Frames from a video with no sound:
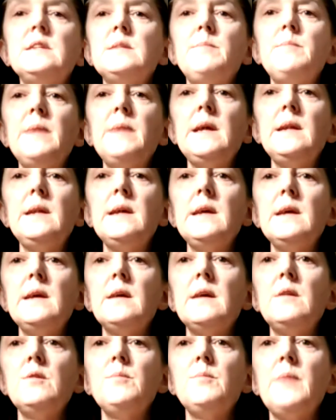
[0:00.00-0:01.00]
to be near your
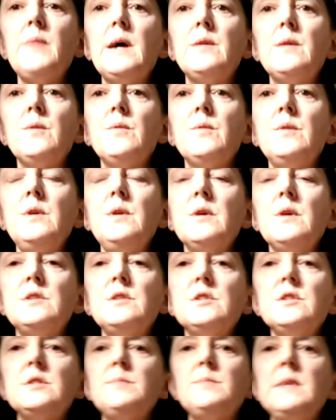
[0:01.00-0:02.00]
loop pedal. You could
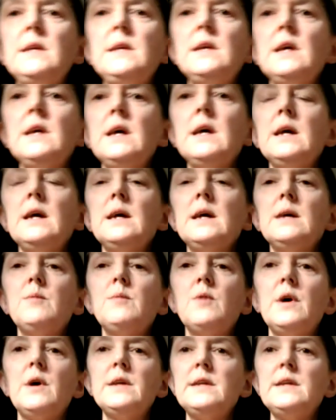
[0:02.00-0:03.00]
just be,
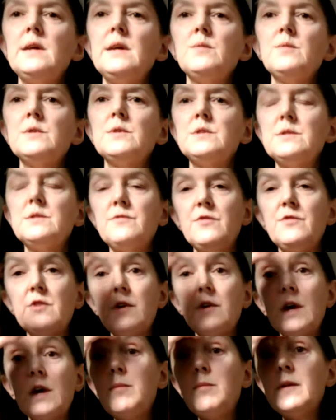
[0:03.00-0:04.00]
what I did was for a
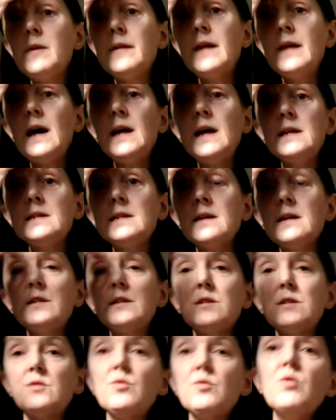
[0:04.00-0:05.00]
couple of days I
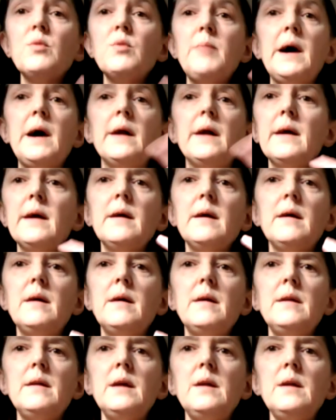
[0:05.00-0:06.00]
just thought about it
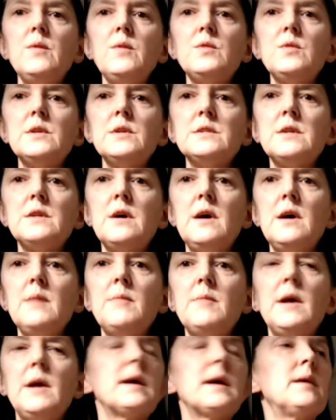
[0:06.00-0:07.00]
nearly all the time.
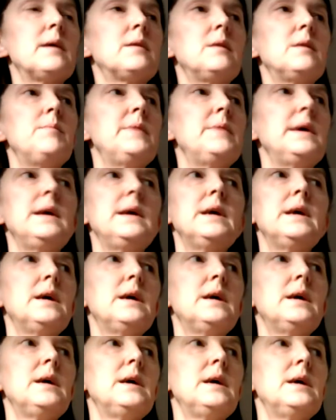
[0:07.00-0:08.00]
Like I could be
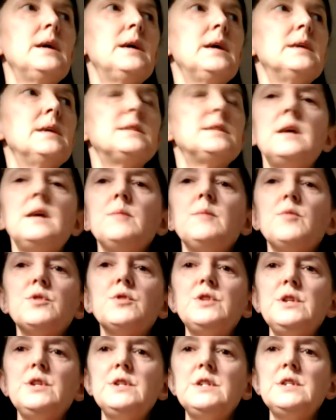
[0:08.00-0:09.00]
sitting
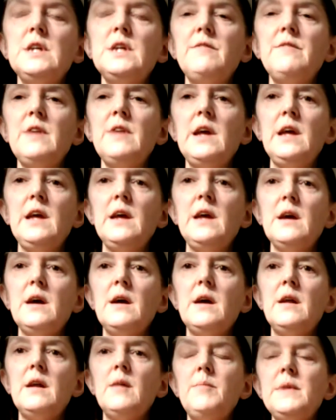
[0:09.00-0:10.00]
watching TV
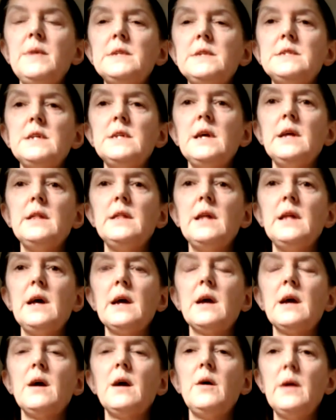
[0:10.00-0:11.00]
and I'd be sitting there
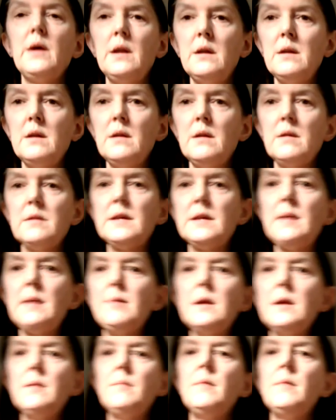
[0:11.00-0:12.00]
going,
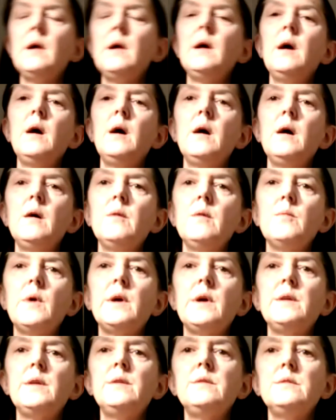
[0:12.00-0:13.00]
tapping them 1,
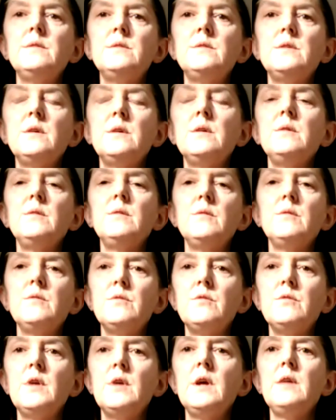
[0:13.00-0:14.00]
2,
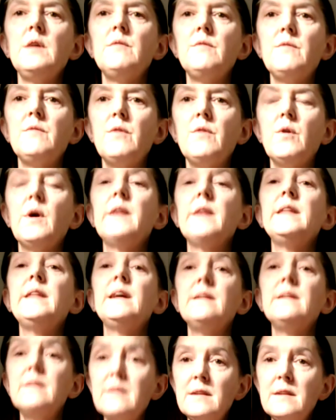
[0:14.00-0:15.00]
3, 4, and
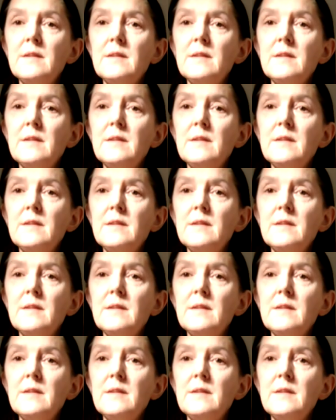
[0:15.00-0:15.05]
then